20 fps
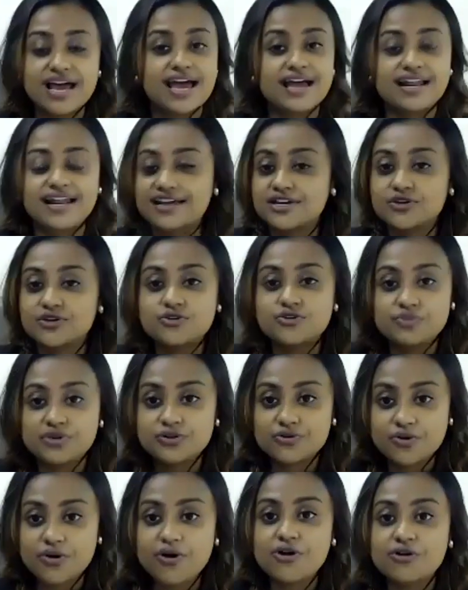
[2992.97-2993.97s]
And I could be
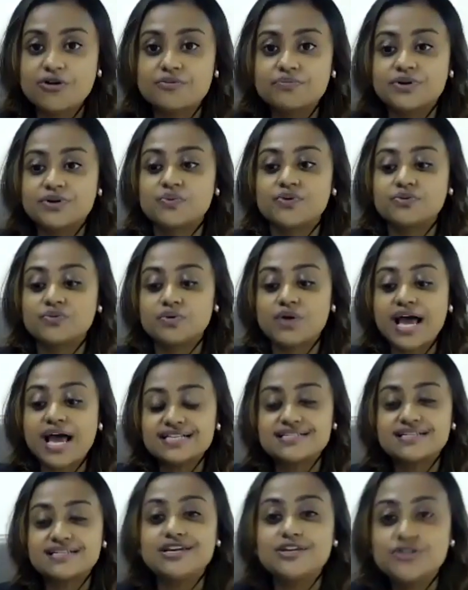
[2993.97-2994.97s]
wrong, but what
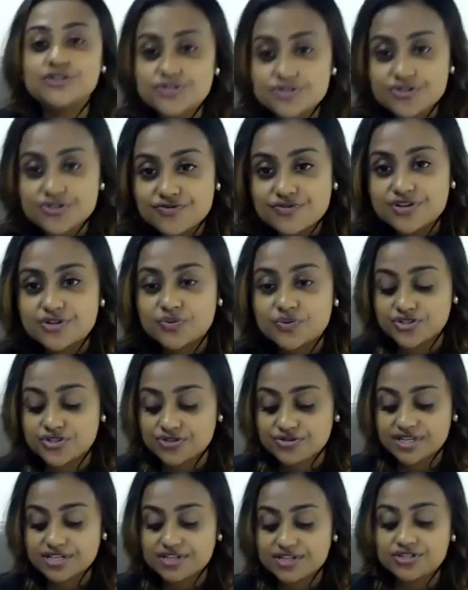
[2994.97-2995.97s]
as an introvert, what you
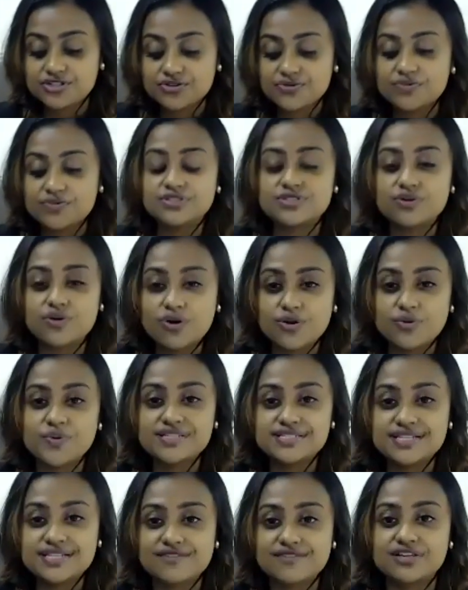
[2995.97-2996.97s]
can do is
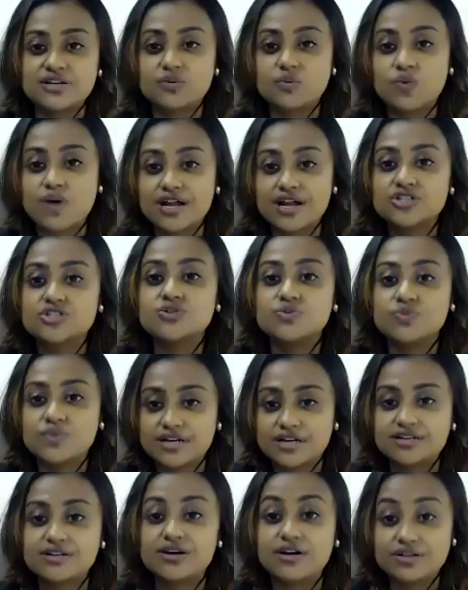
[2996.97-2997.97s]
always have that
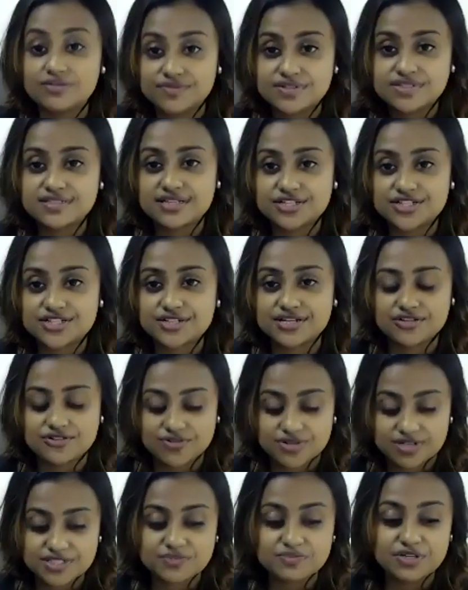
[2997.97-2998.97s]
one-to-one conversation. And
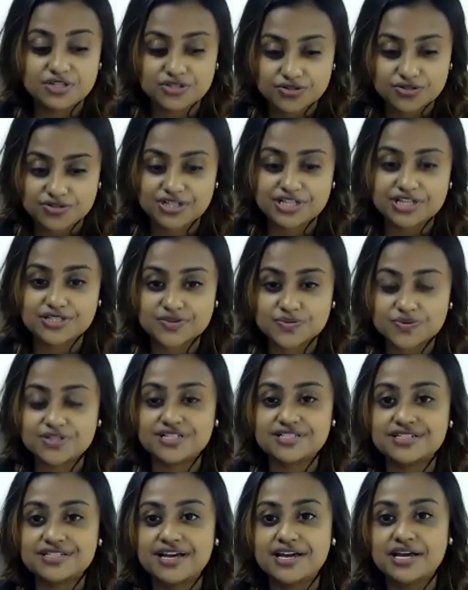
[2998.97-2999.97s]
trust me, in today's
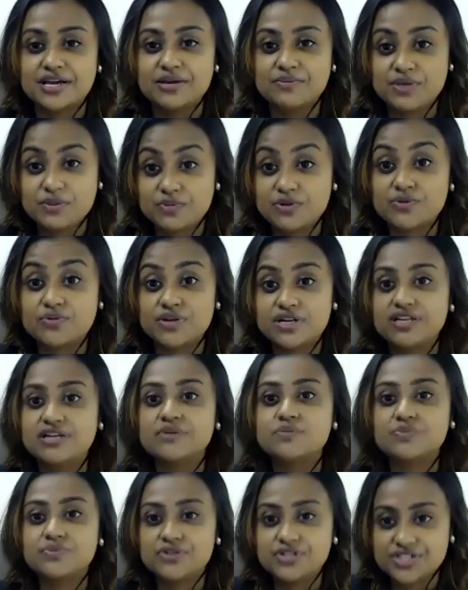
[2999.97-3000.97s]
world, people really
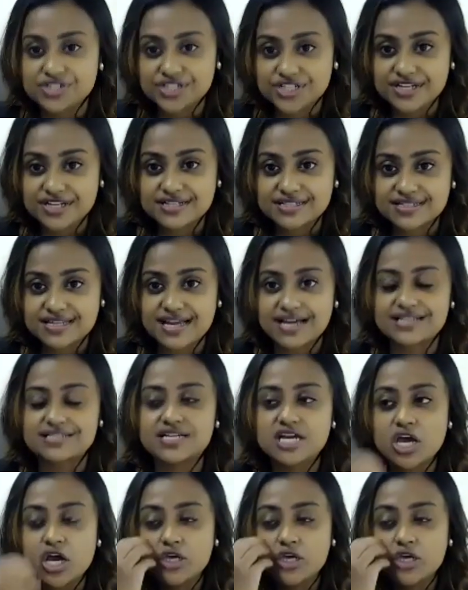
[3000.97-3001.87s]
appreciate that.